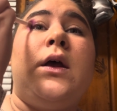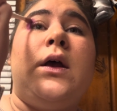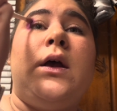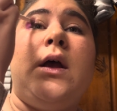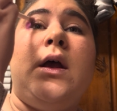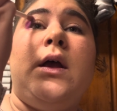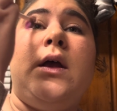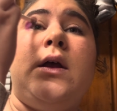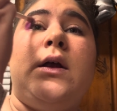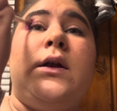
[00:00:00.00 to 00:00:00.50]

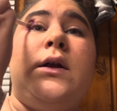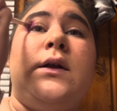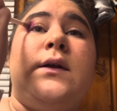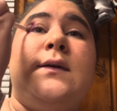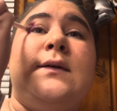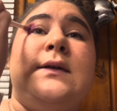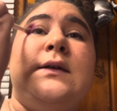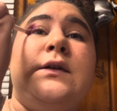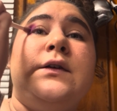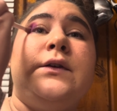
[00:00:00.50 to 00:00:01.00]
And
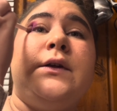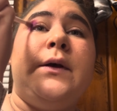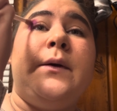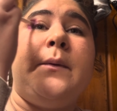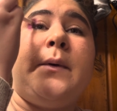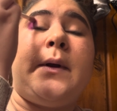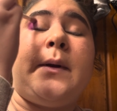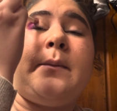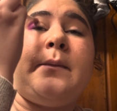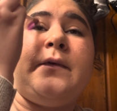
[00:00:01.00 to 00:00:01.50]
essentially what
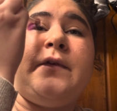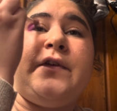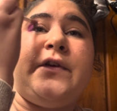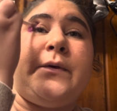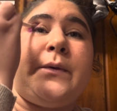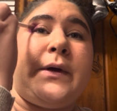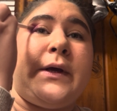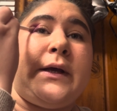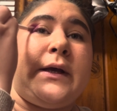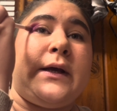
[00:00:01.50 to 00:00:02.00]
I'm
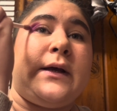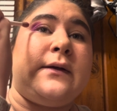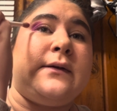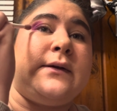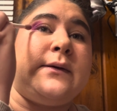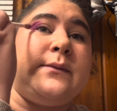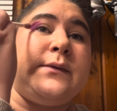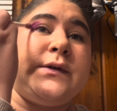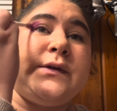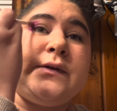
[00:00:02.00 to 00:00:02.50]
doing is
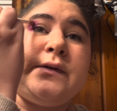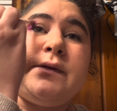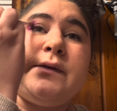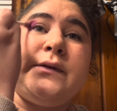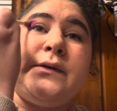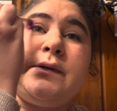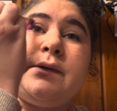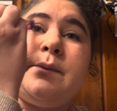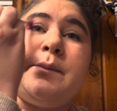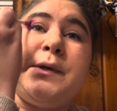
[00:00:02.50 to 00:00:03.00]
I'm
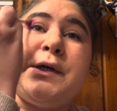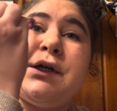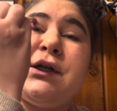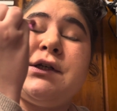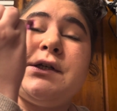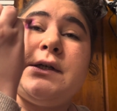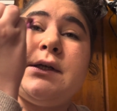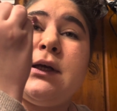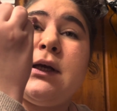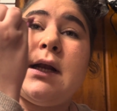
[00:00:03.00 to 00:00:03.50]
just
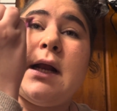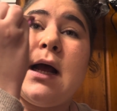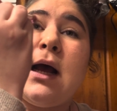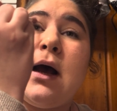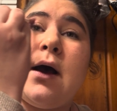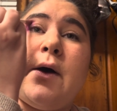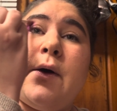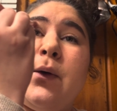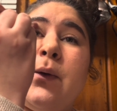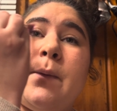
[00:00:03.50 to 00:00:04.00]
pushing it
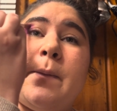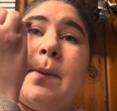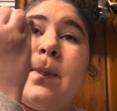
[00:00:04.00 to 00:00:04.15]
out,